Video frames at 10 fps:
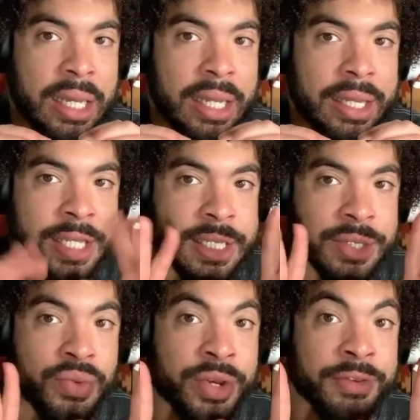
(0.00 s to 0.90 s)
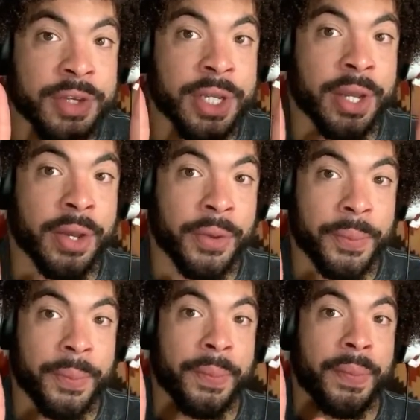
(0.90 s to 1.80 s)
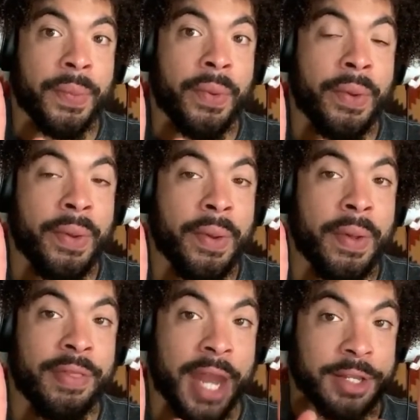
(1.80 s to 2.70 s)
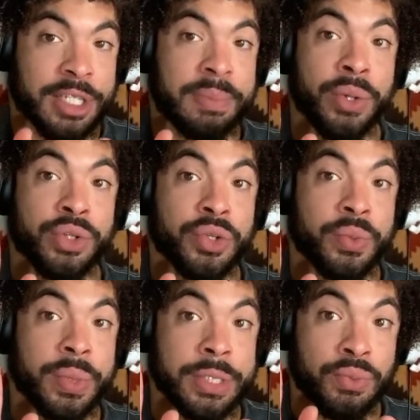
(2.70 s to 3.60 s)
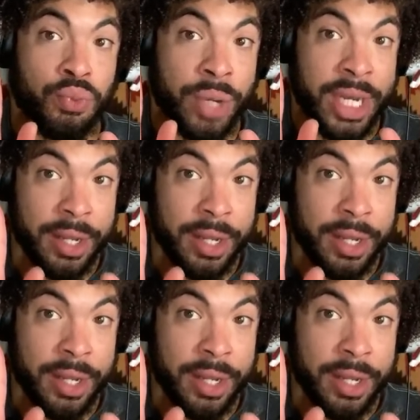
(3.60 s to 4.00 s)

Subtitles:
this is a real video. That explosion was real.